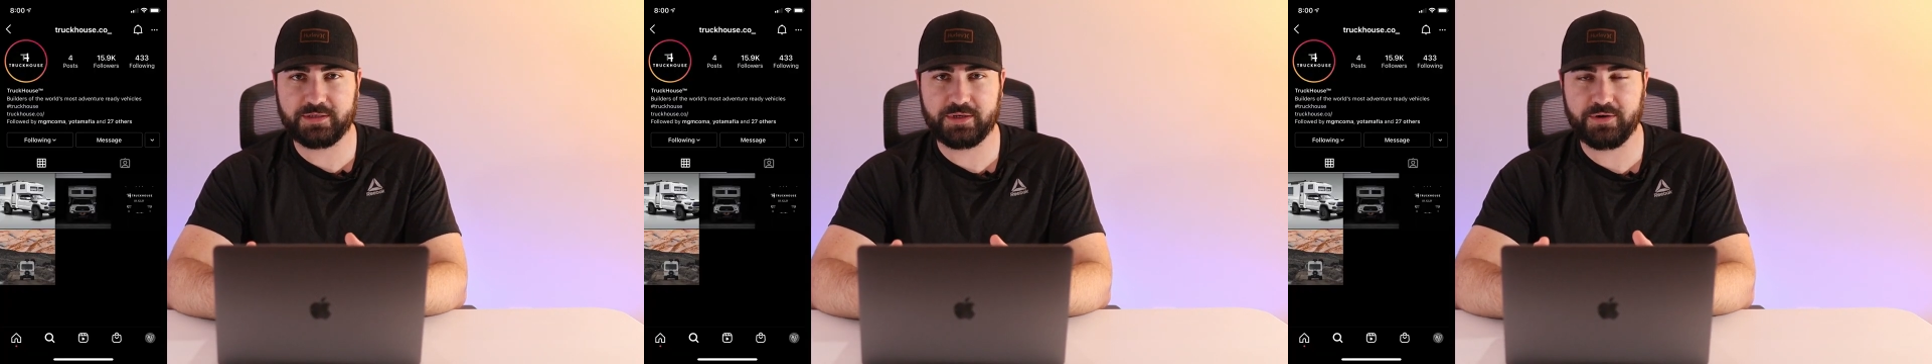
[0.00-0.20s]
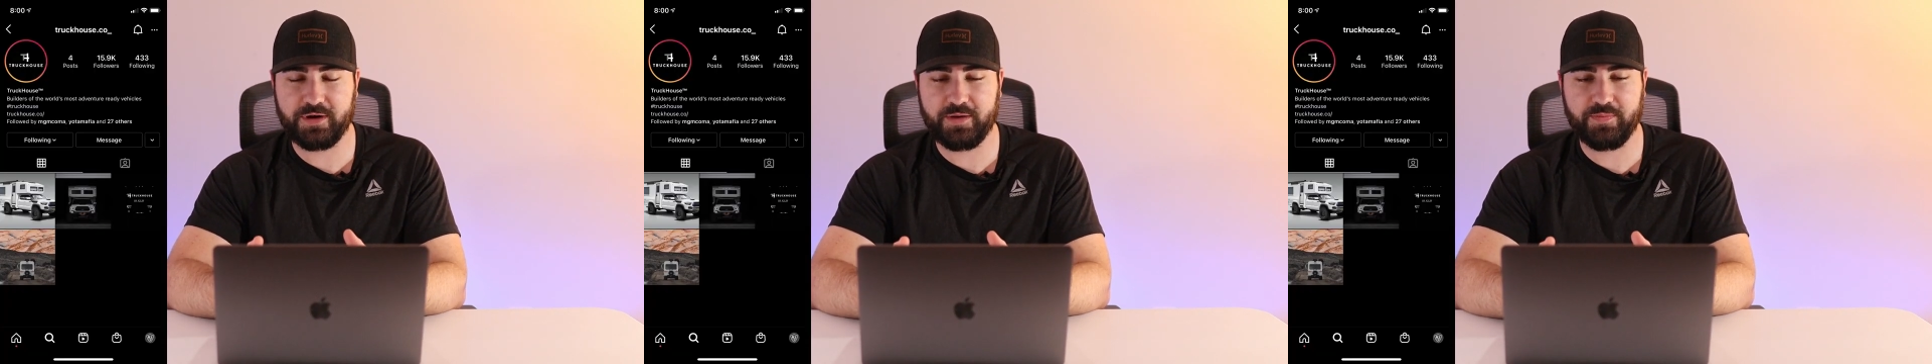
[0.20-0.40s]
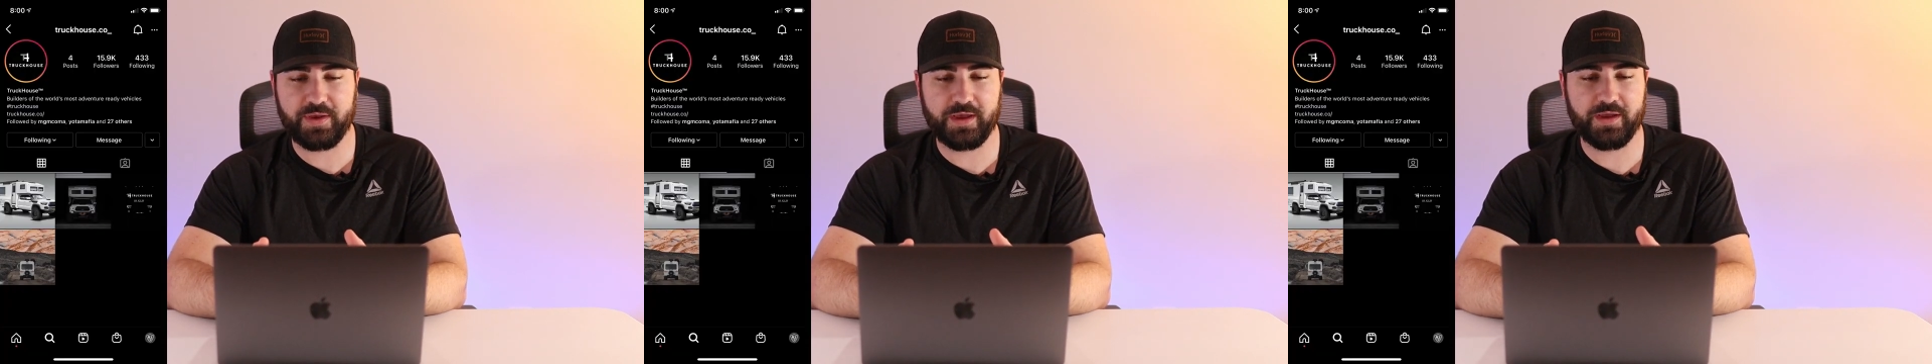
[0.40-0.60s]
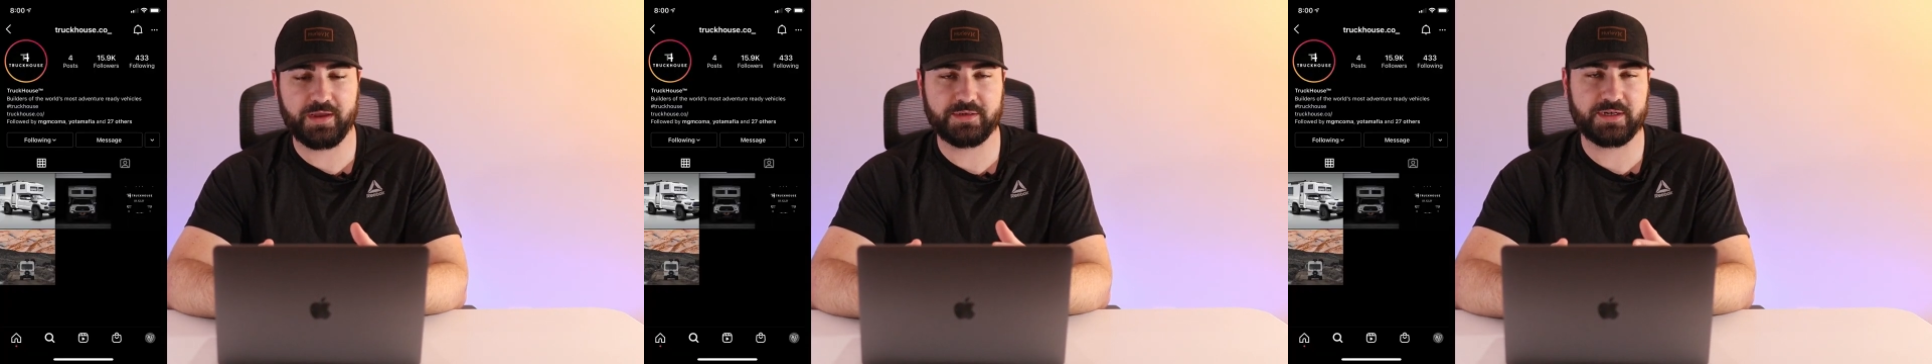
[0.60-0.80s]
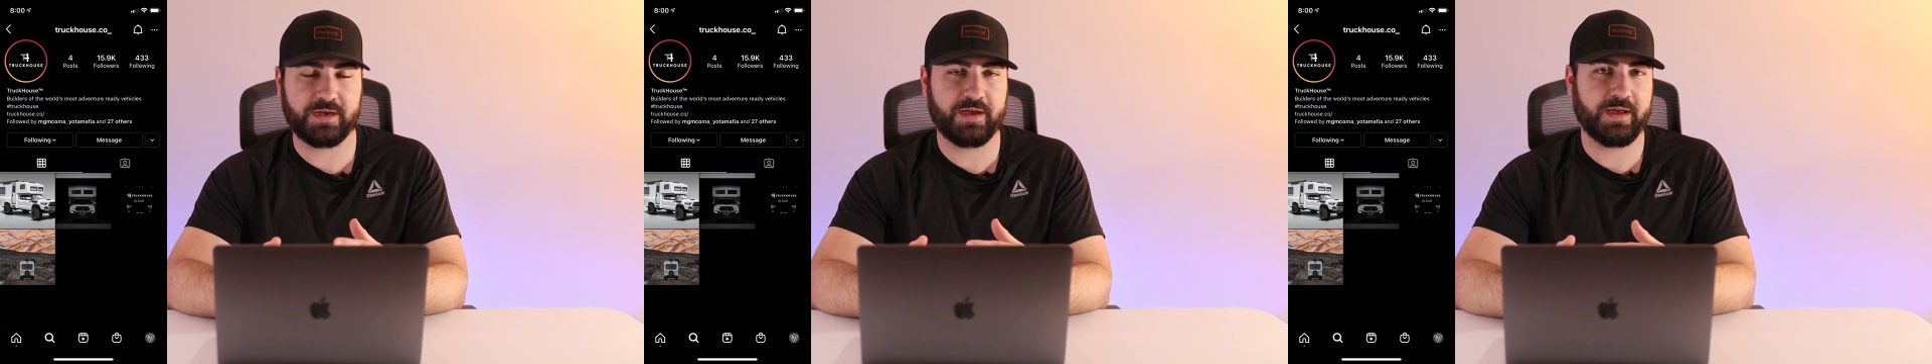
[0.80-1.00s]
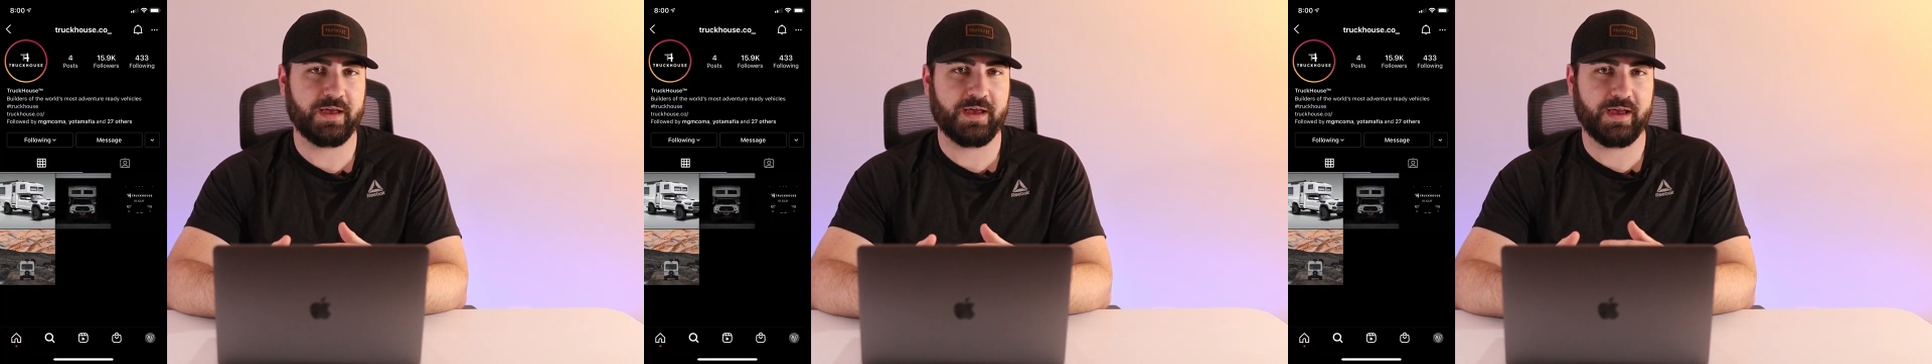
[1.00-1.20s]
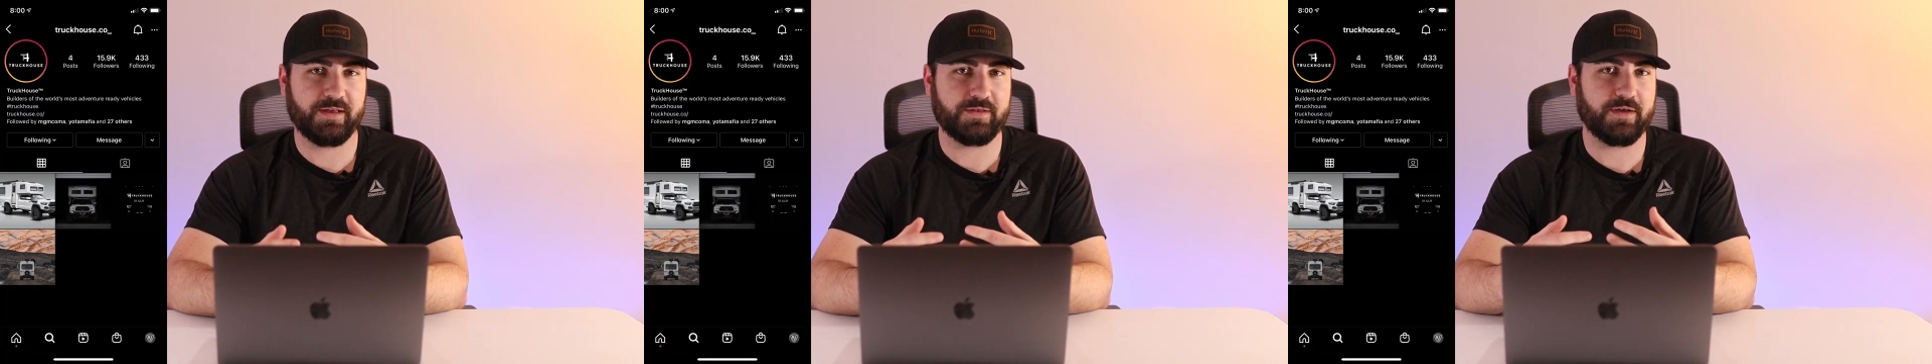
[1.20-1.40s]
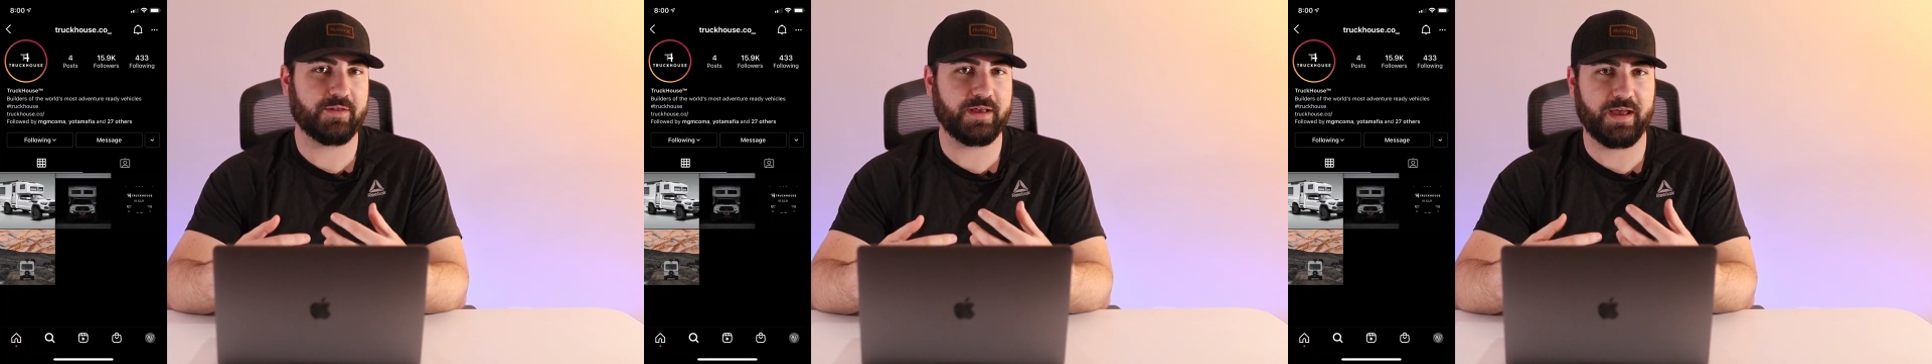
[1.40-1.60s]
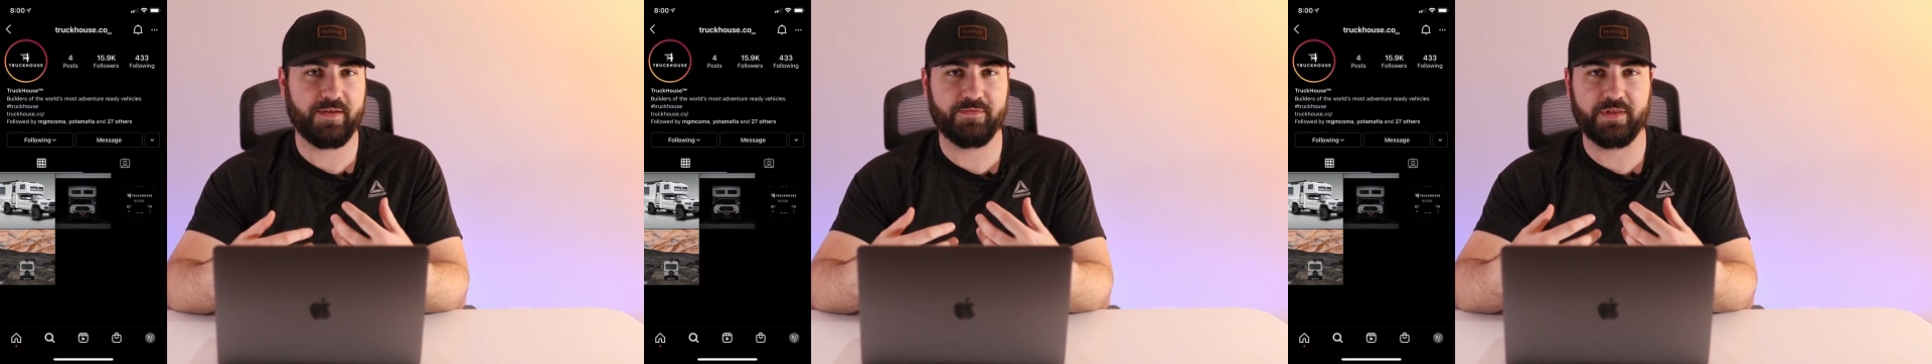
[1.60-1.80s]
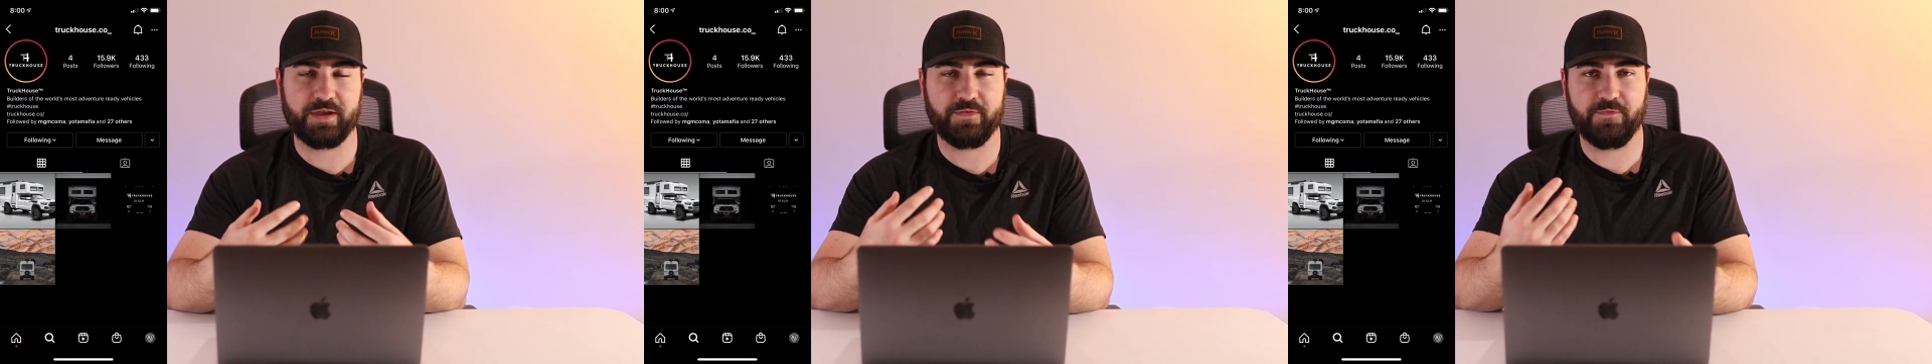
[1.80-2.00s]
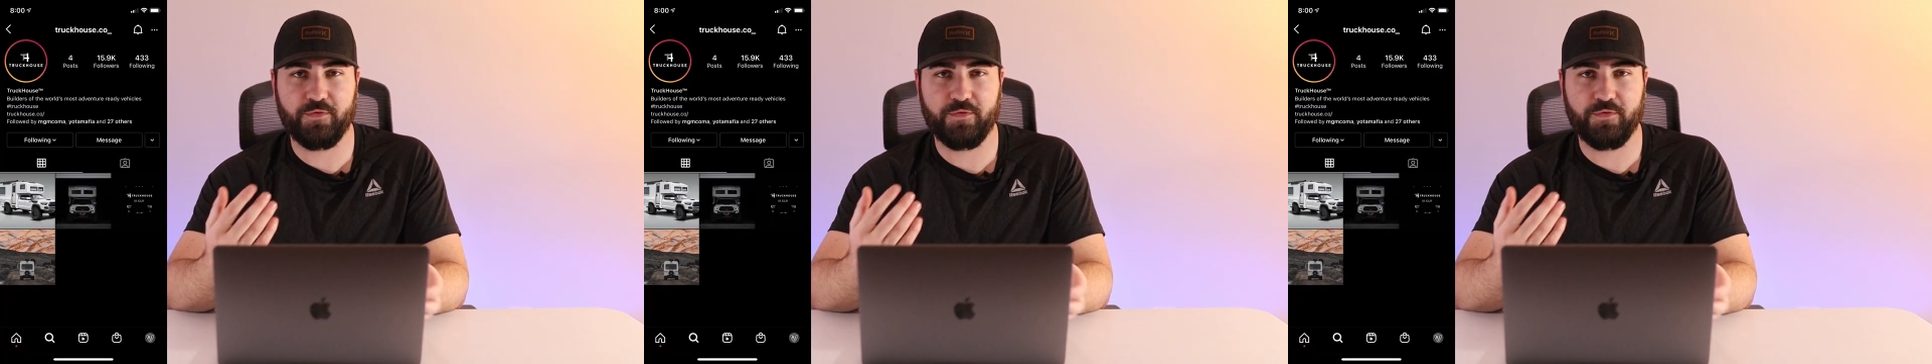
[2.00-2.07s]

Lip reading: Instagram page and they only have like